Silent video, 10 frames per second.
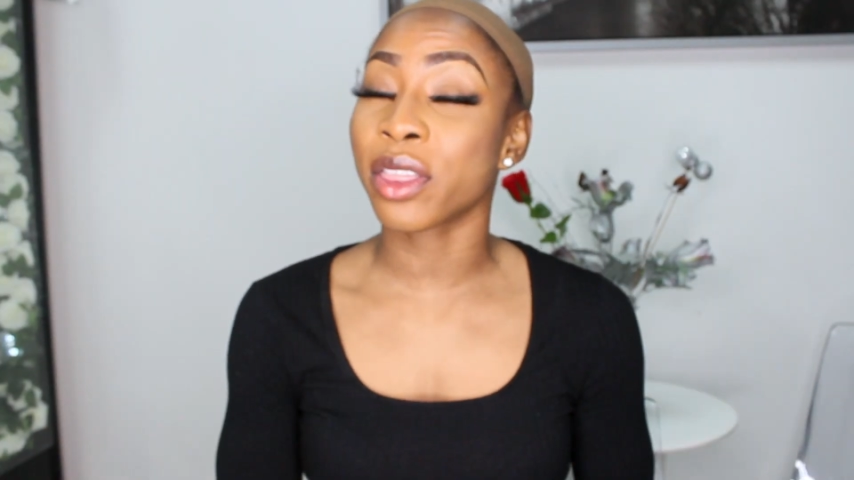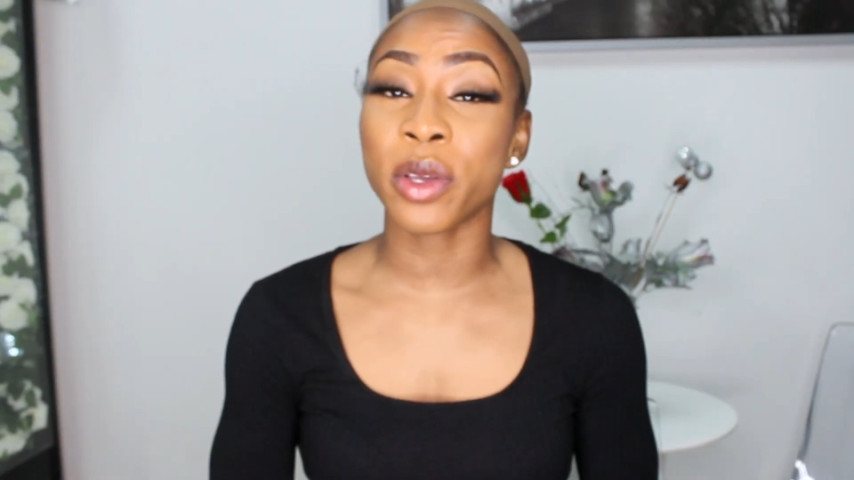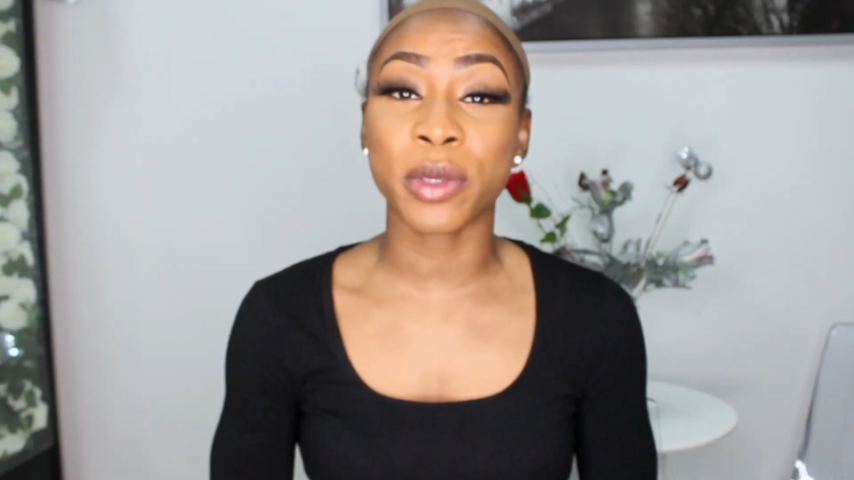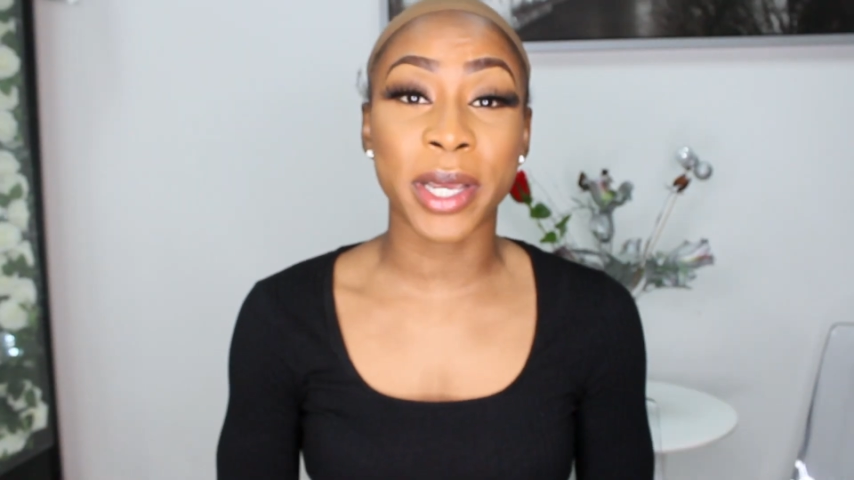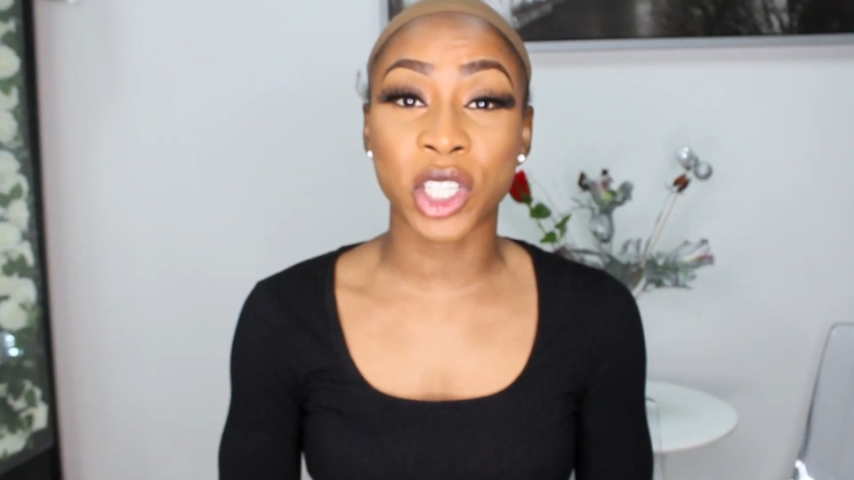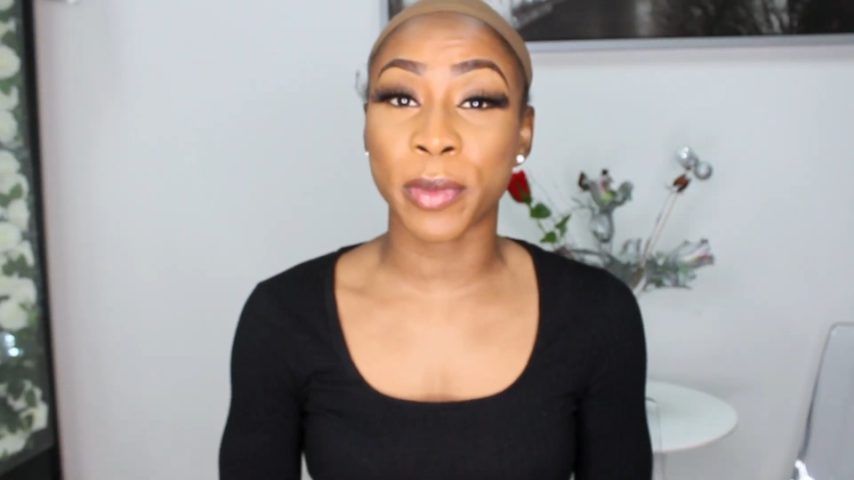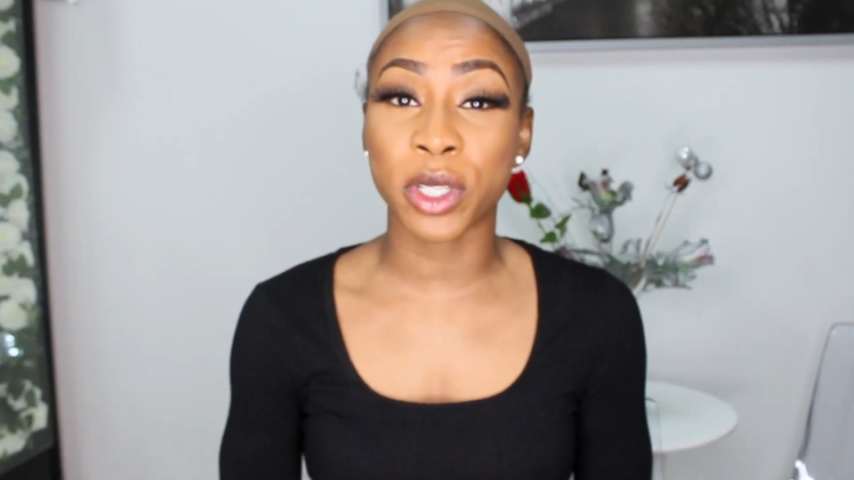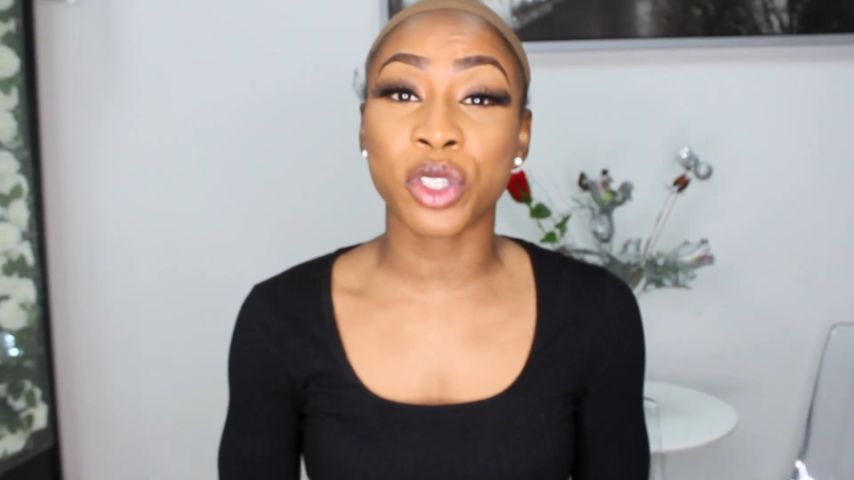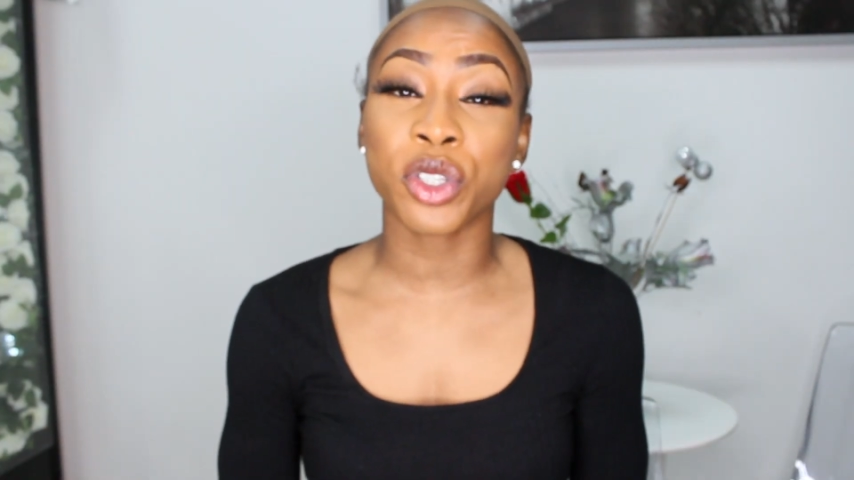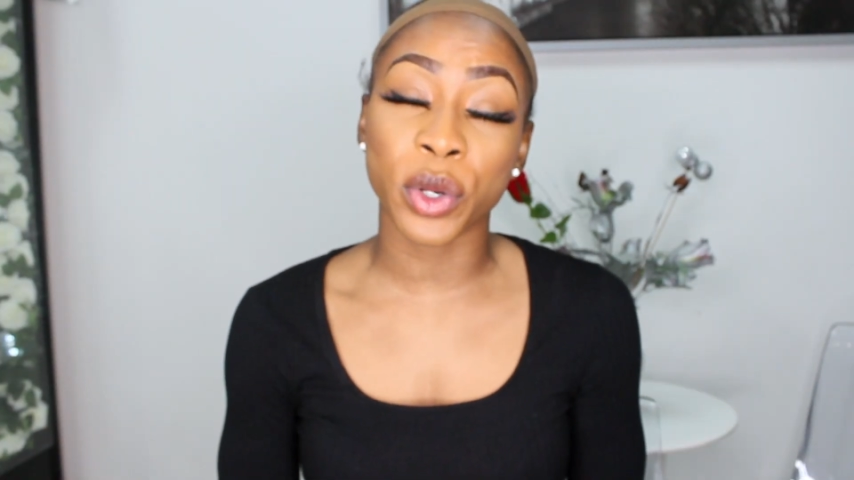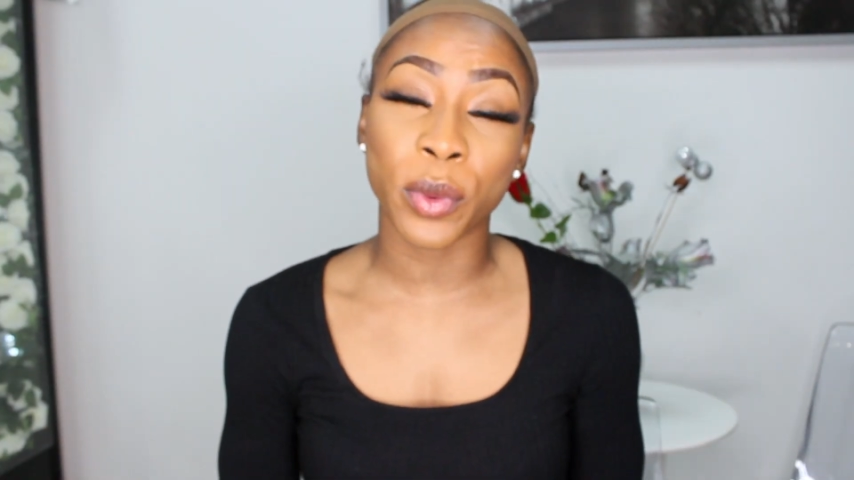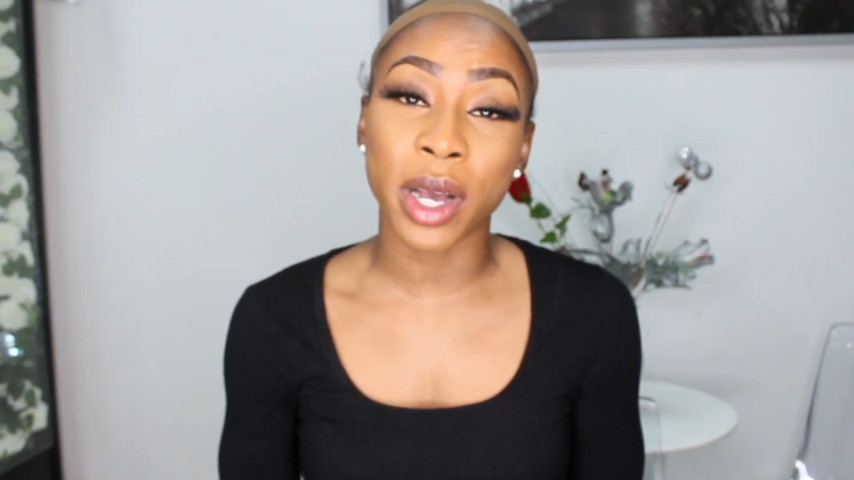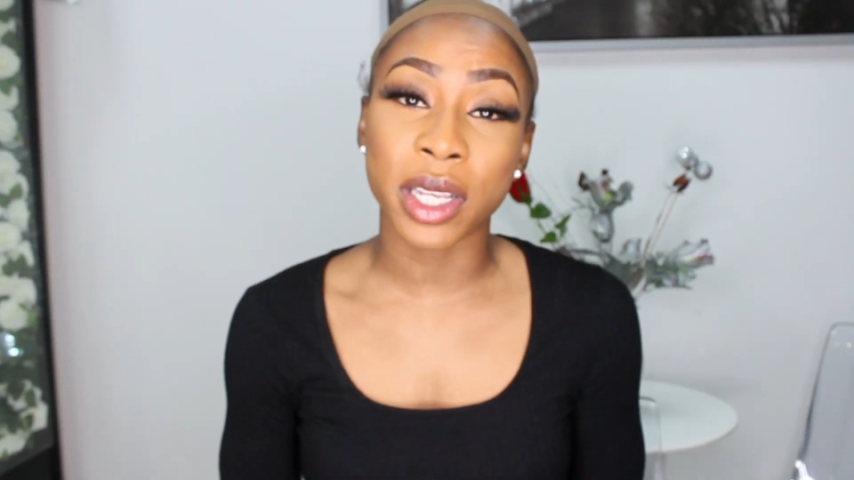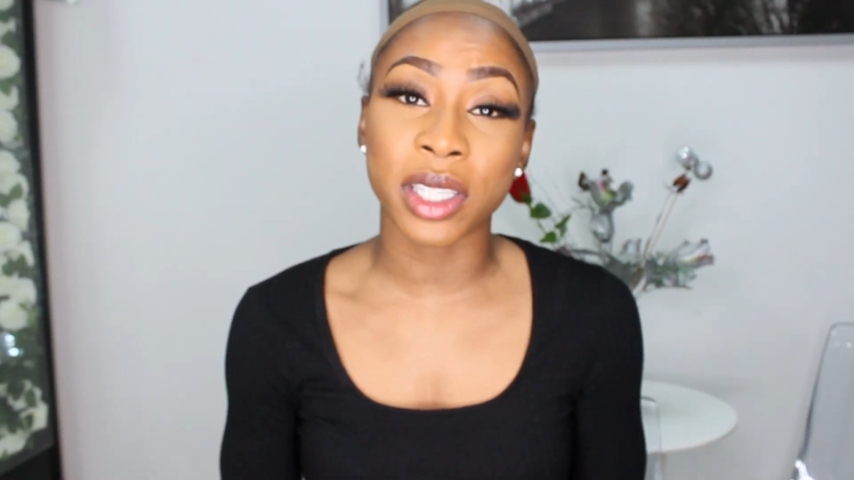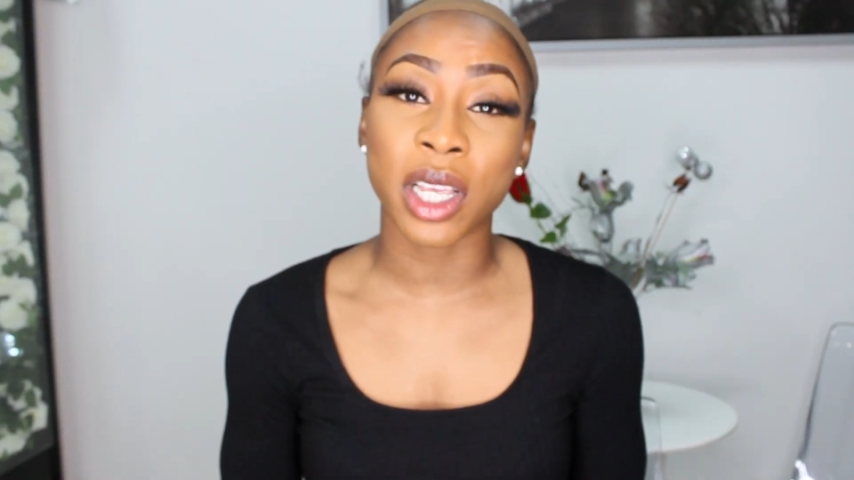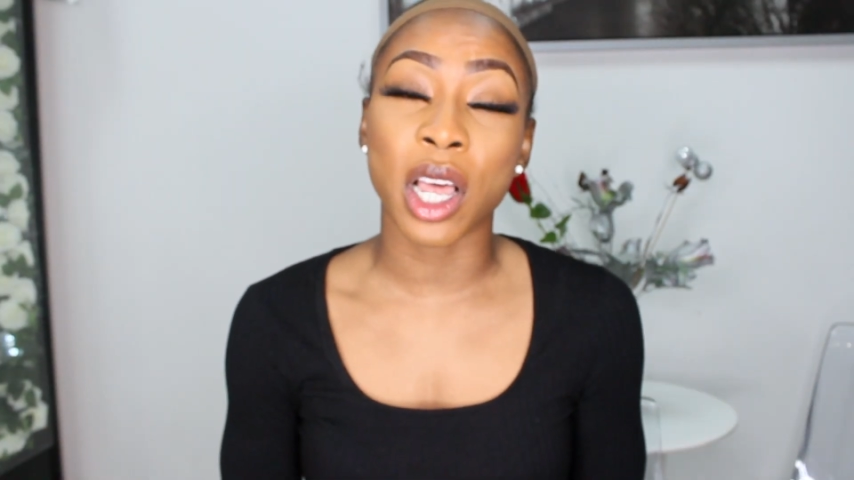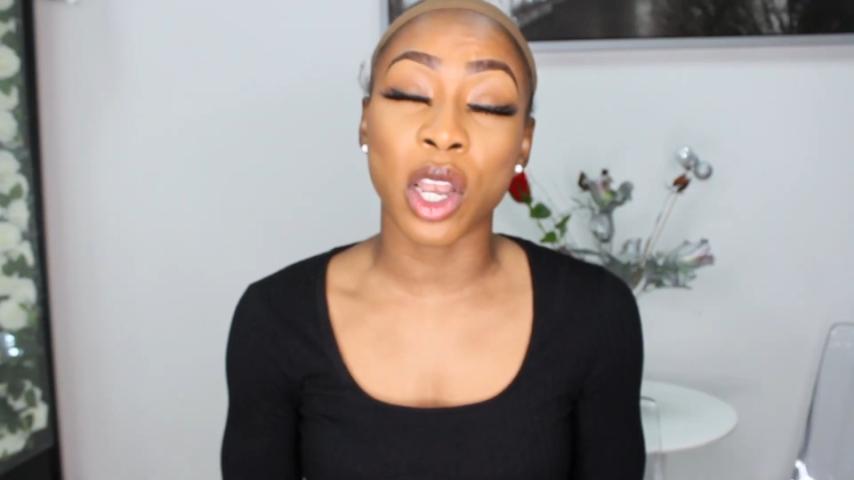those measurements to us